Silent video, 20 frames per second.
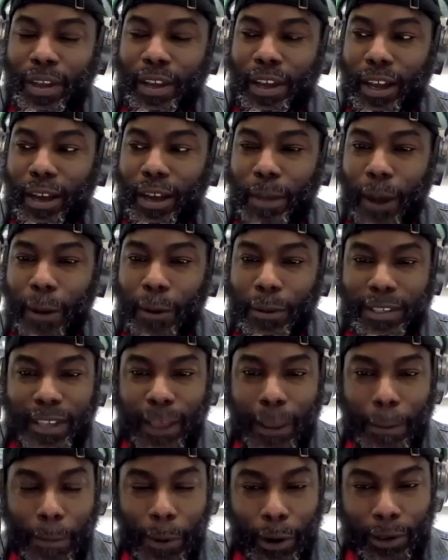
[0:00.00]
Um, I would
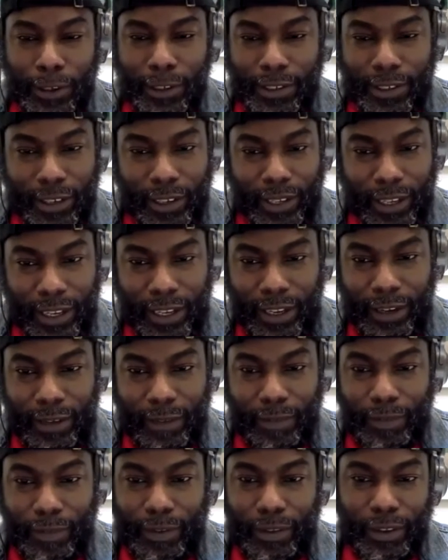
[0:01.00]
say personally,
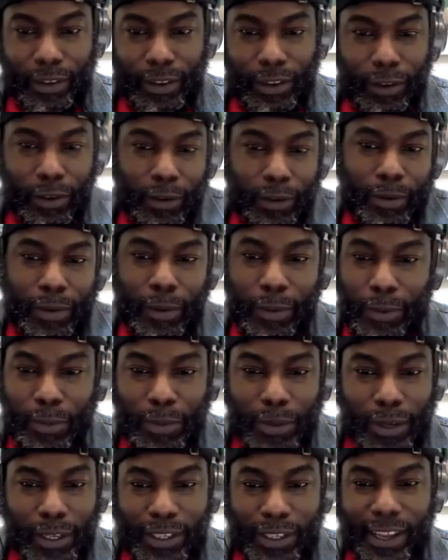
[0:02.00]
you know,
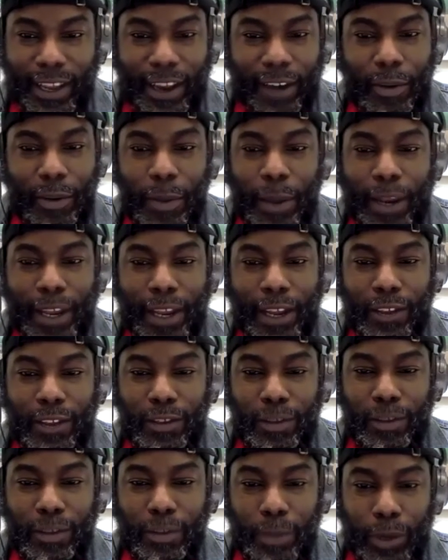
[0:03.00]
just like everybody else,
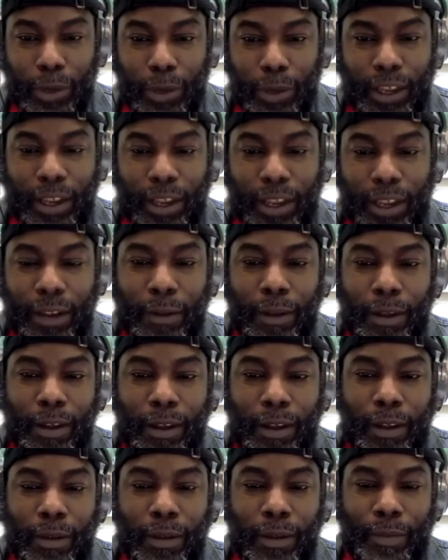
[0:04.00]
building
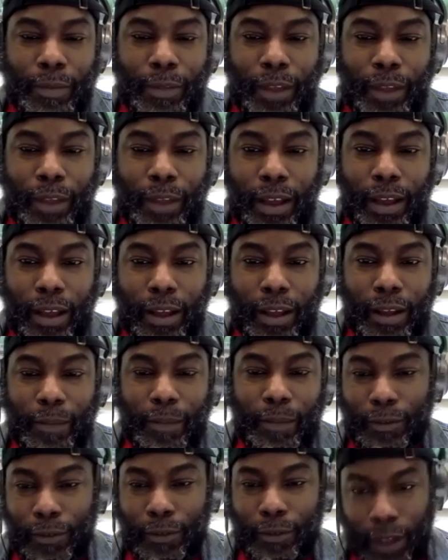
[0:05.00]
uh,
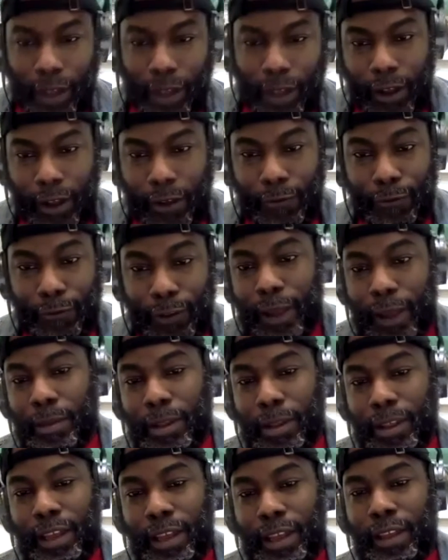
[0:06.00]
a
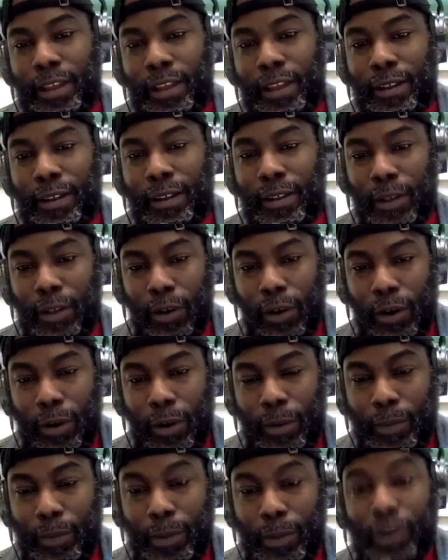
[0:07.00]
family
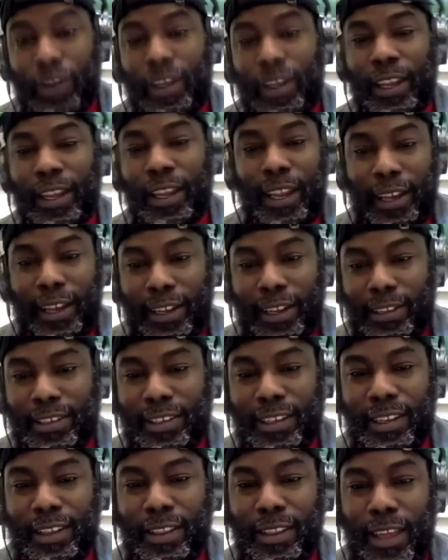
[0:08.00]
or building
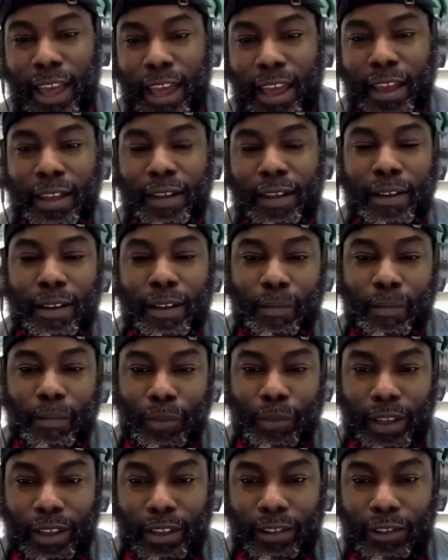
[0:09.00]
legacy that
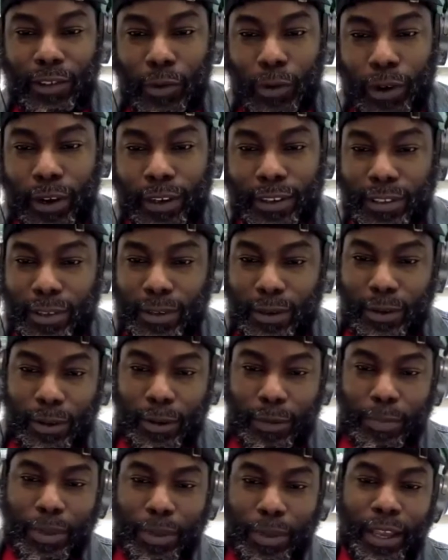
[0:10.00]
is going to
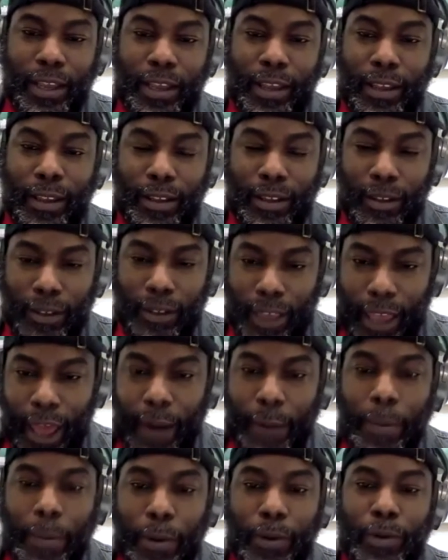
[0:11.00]
be
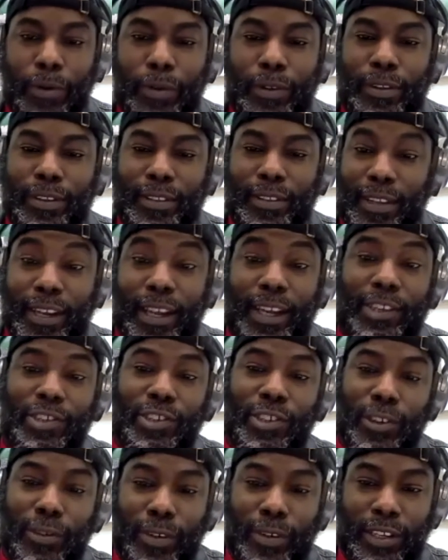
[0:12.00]
catapult the next
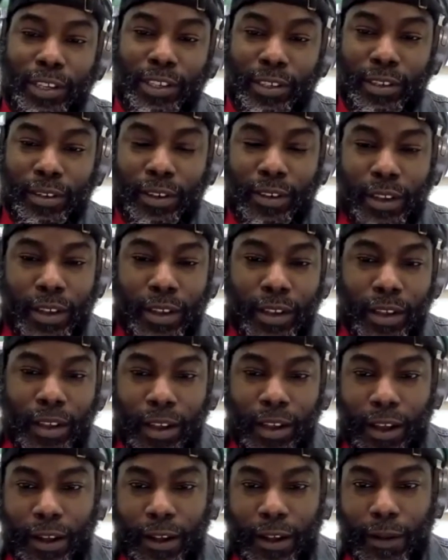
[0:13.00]
generation,
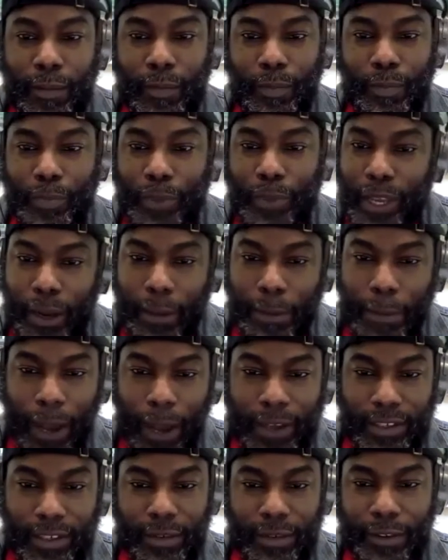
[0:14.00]
um, being a
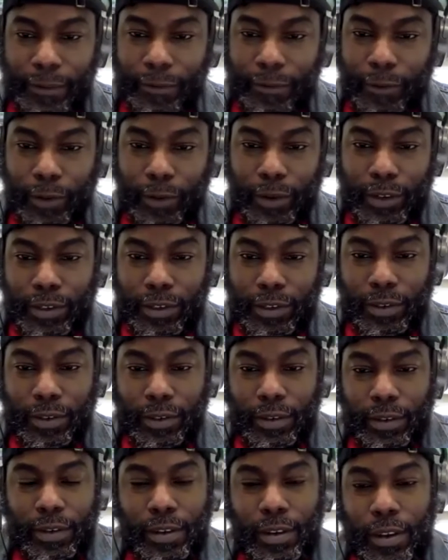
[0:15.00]
positive influence
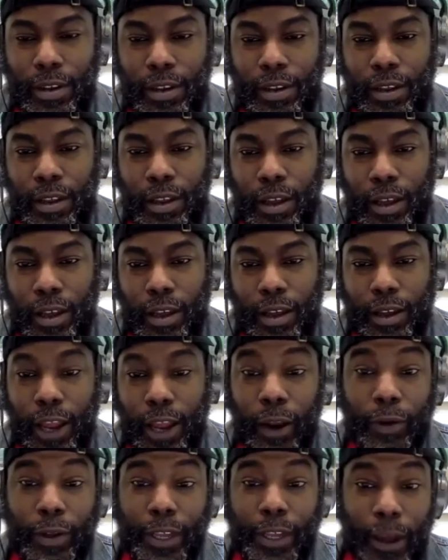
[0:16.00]
on uh,
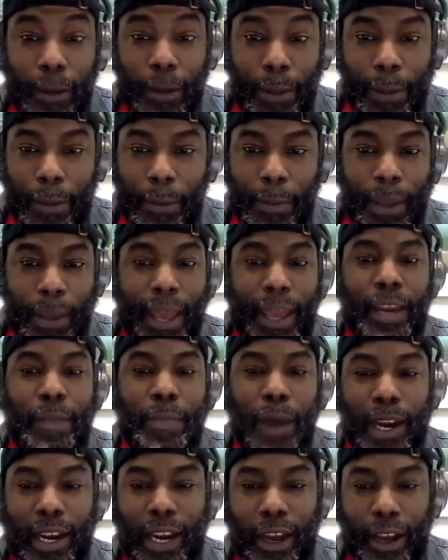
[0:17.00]
not only young people, but
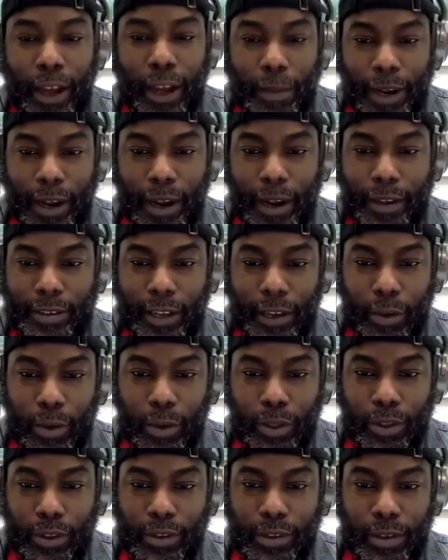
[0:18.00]
anybody I come in contact
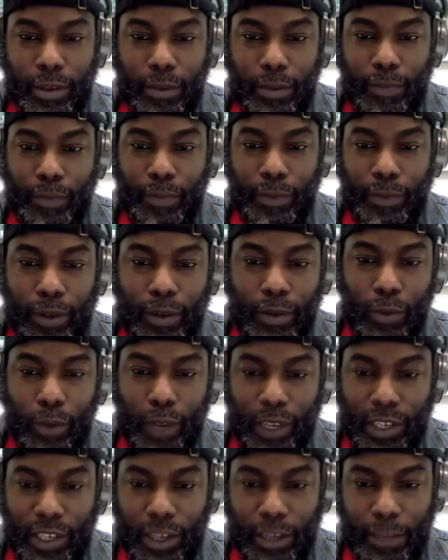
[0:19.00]
with in some way,
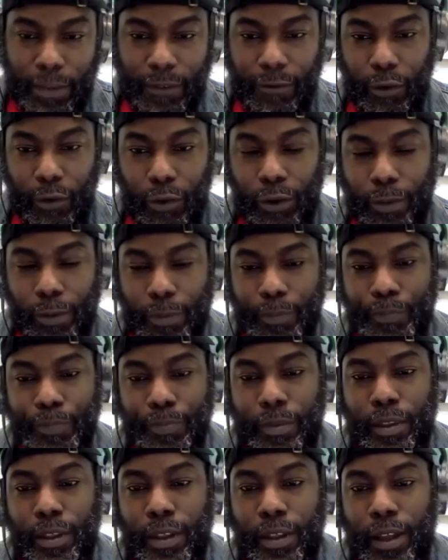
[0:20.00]
shape, or form.
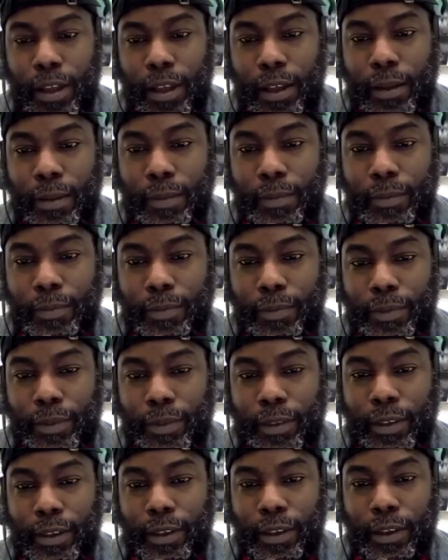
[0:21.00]
Um,
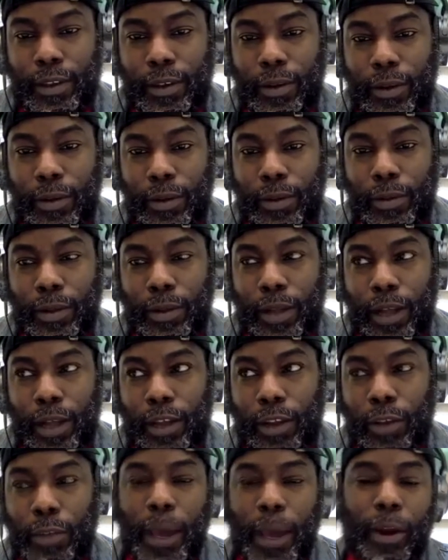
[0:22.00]
you know, uh,
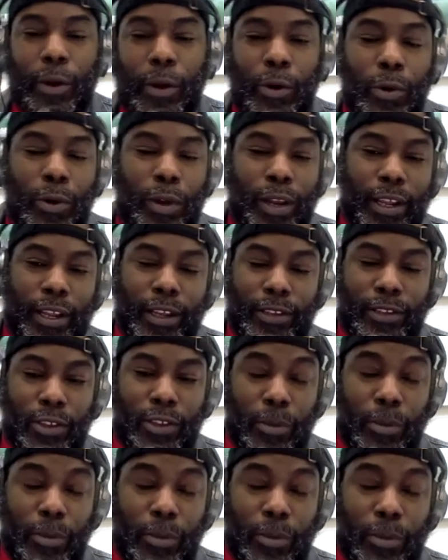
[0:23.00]
no matter who it is, no
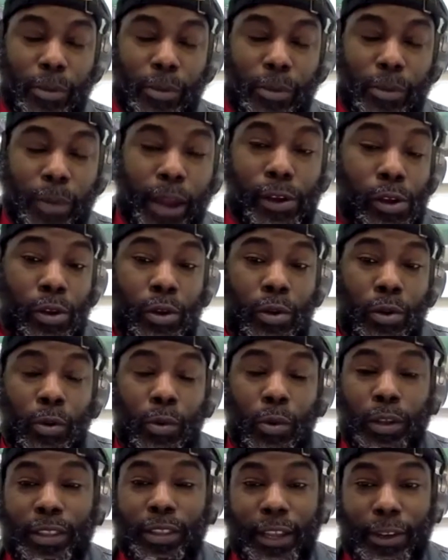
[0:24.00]
matter
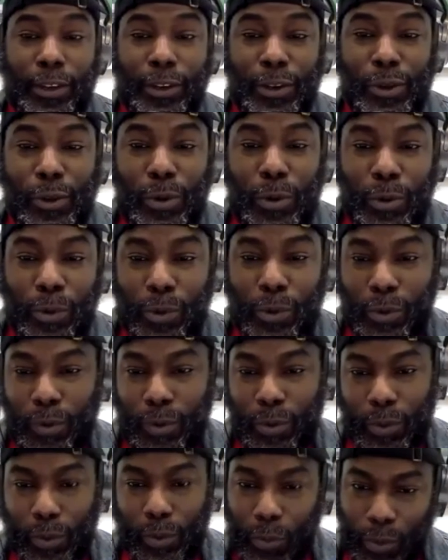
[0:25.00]
what they do,
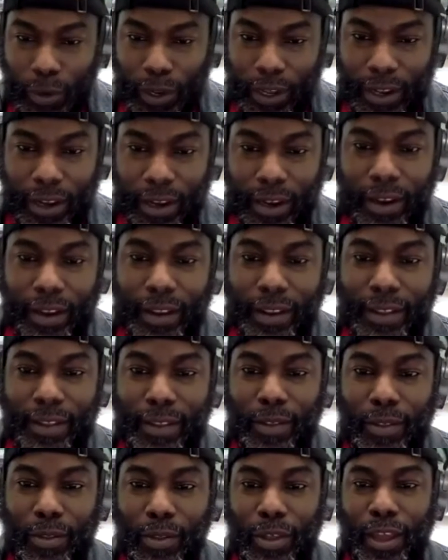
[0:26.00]
when
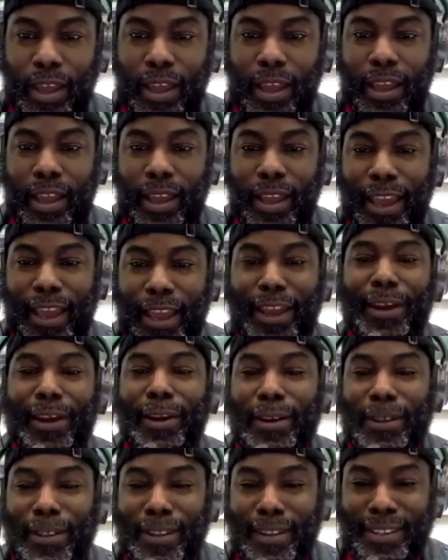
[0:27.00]
they
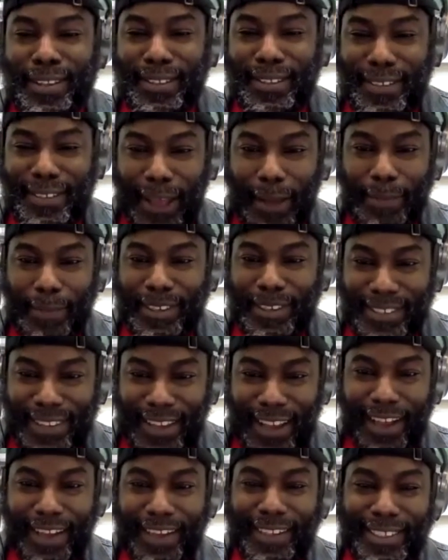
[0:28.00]
hear Thomas
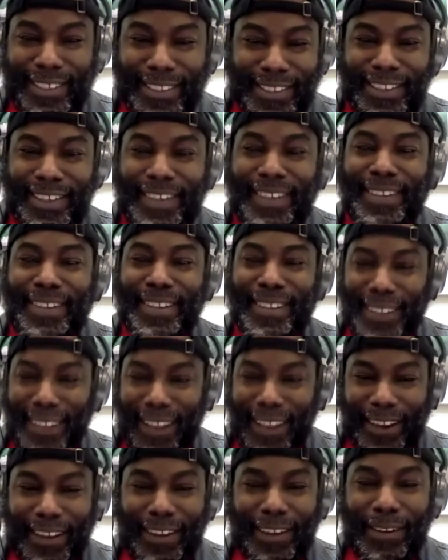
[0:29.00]
Knox, they're
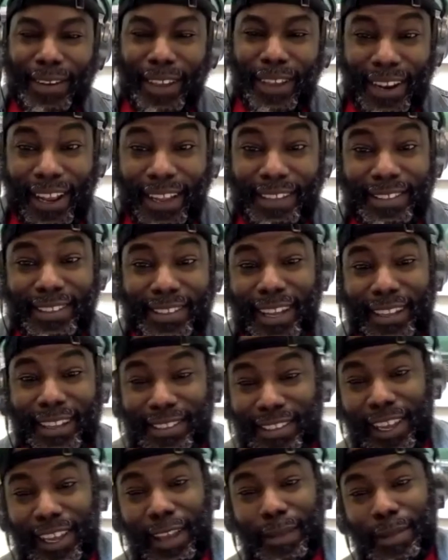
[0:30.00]
like, okay, that's that's
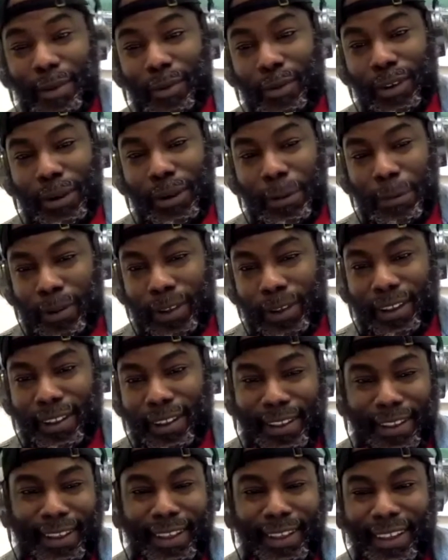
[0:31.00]
the Emmy winner, but
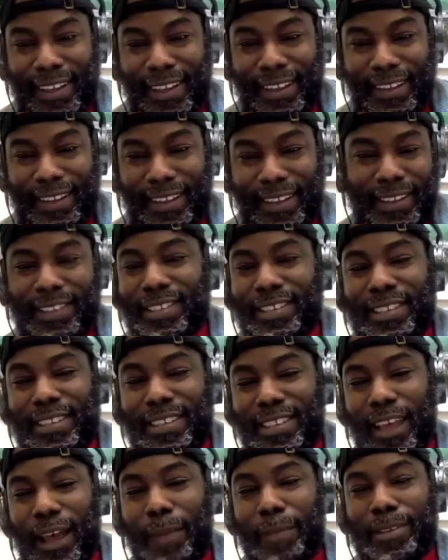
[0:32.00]
he, this is the
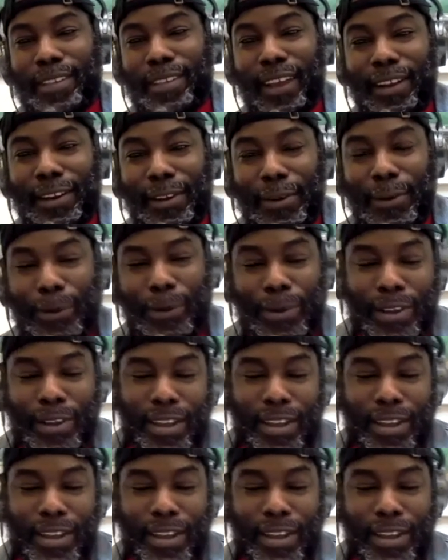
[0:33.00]
Thomas I know.